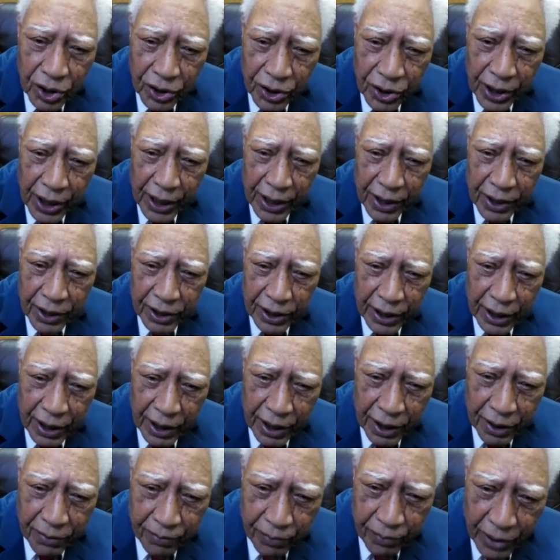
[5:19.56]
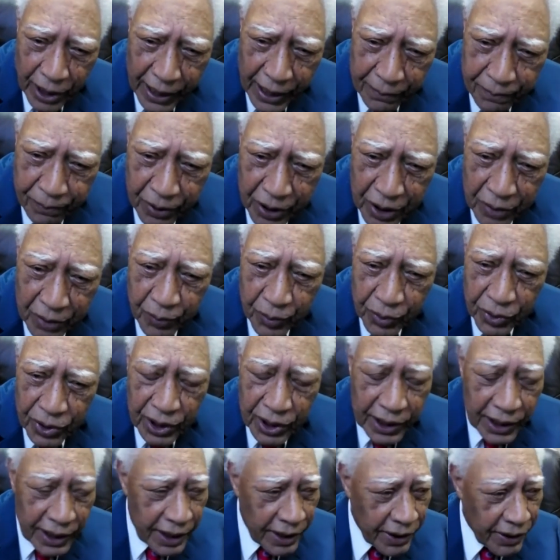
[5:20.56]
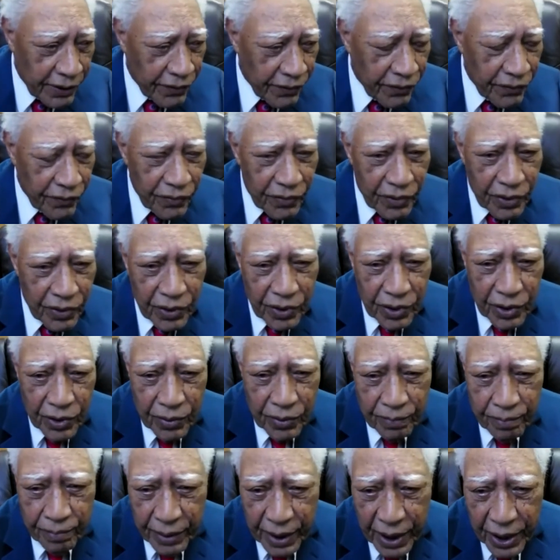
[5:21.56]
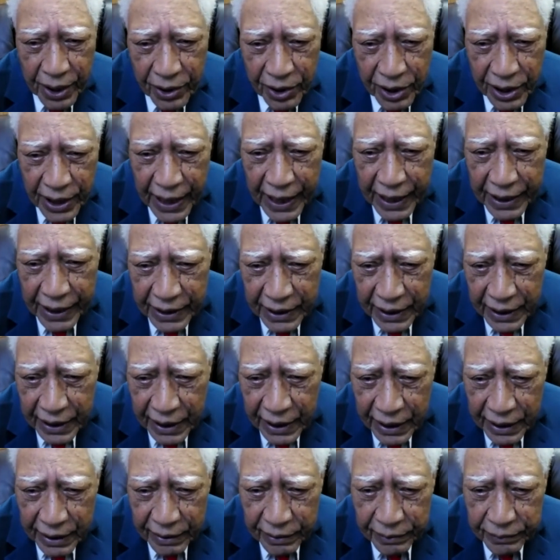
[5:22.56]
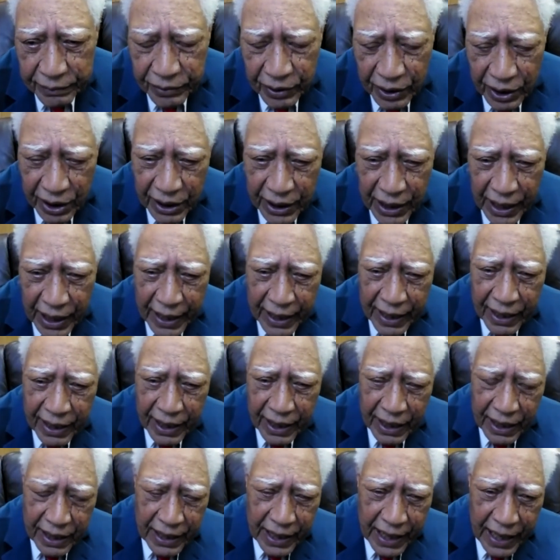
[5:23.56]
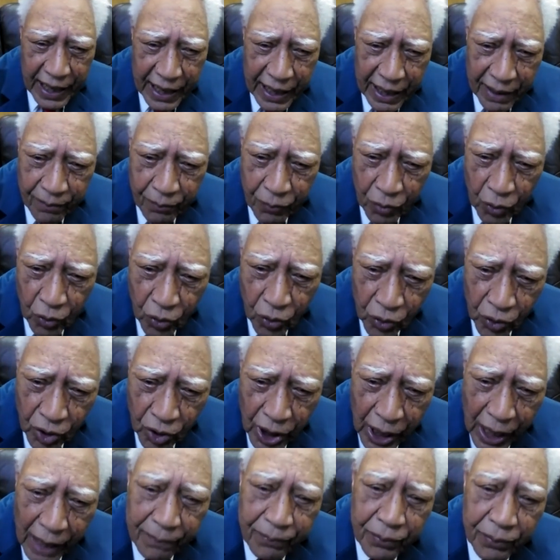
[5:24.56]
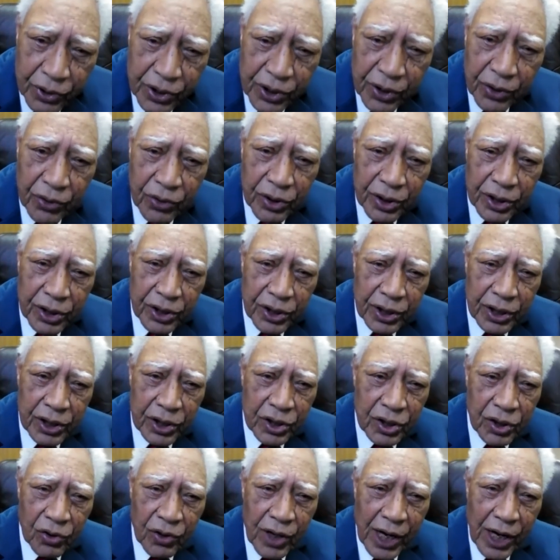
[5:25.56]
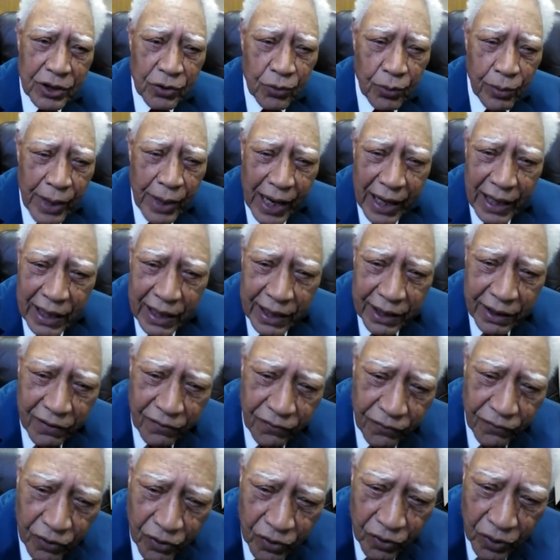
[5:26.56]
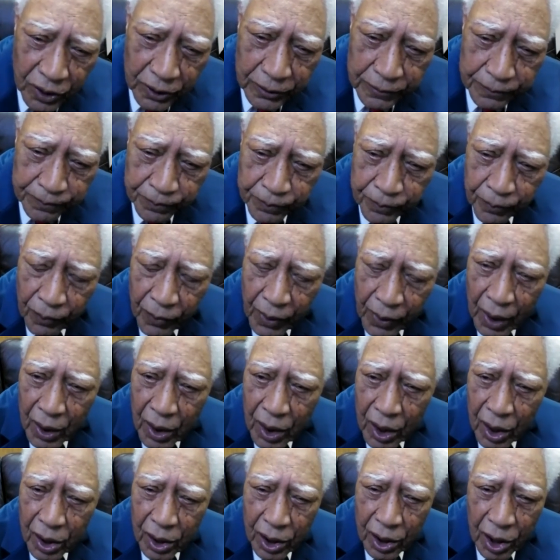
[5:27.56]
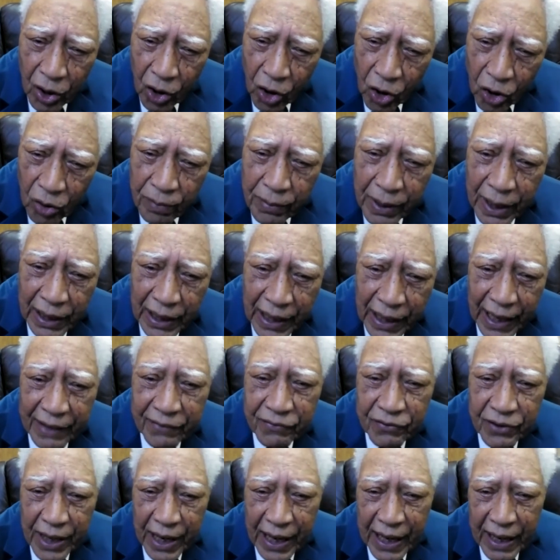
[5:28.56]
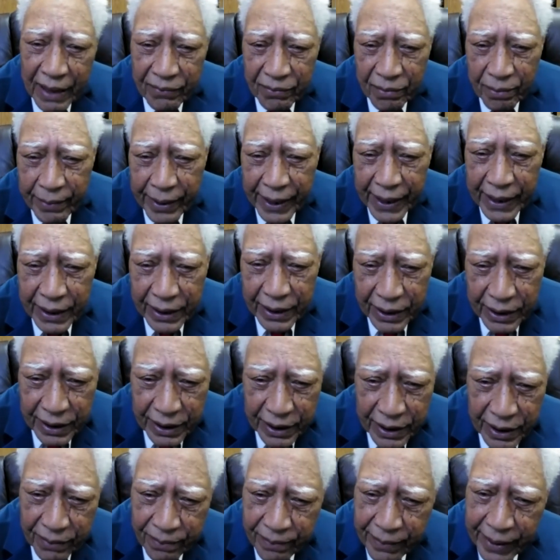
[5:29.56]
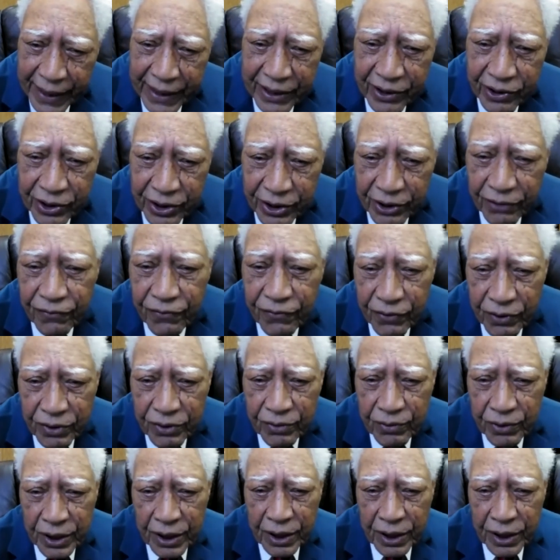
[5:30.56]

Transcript: that, that black people live better than I did and had and had more opportunities. So that's what I live for and all my lifetime to make it make a difference